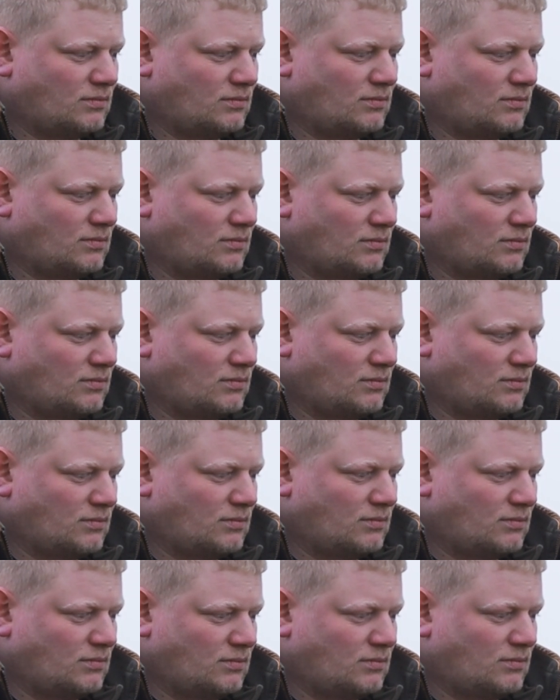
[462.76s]

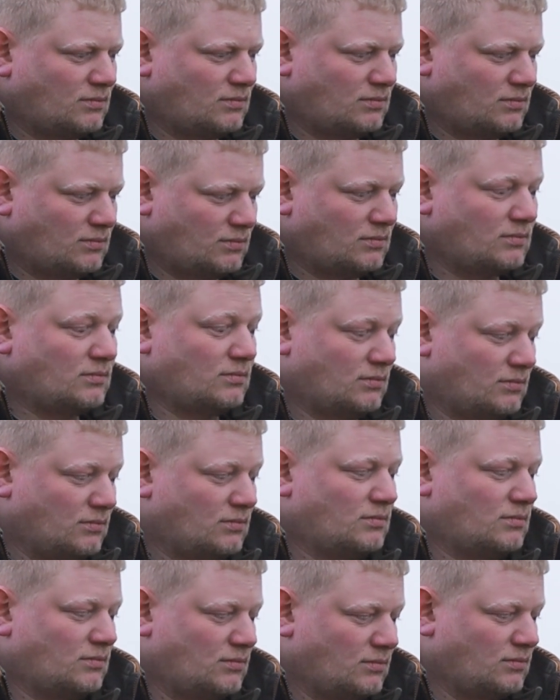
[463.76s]

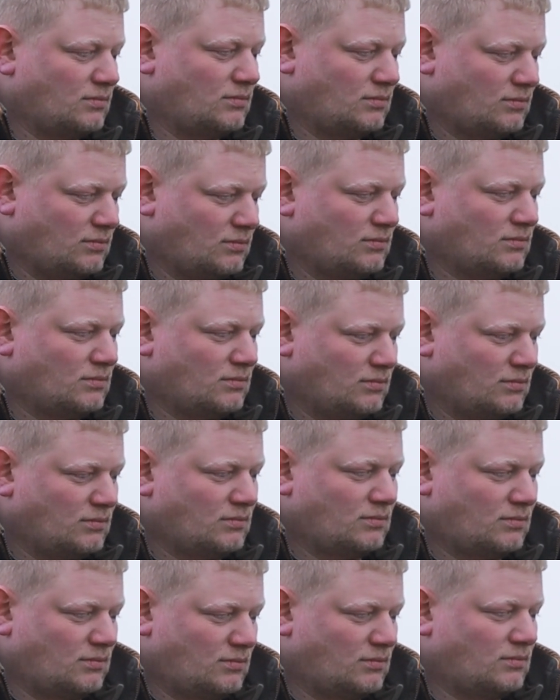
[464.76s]

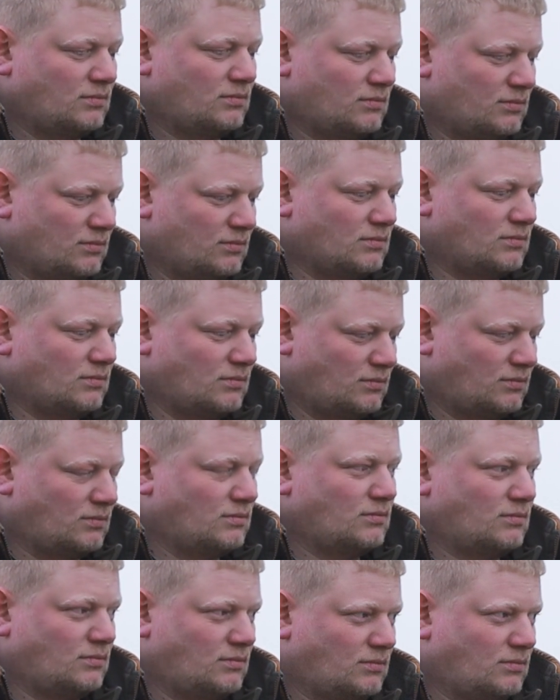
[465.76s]

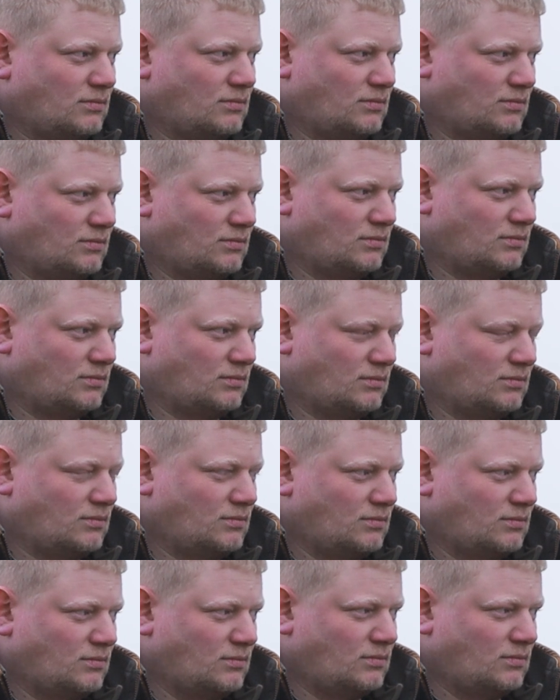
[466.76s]

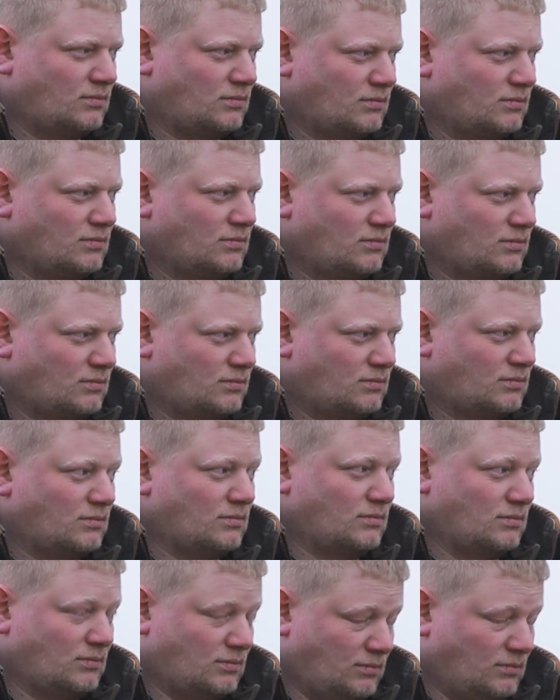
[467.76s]

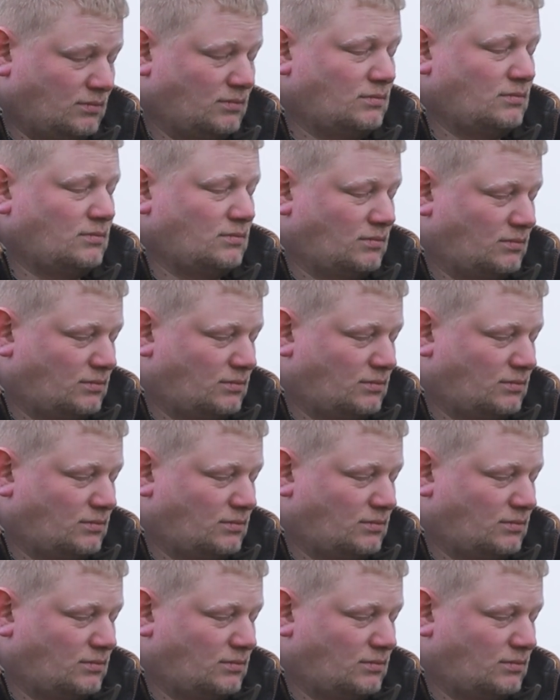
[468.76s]
The person shown says nothing.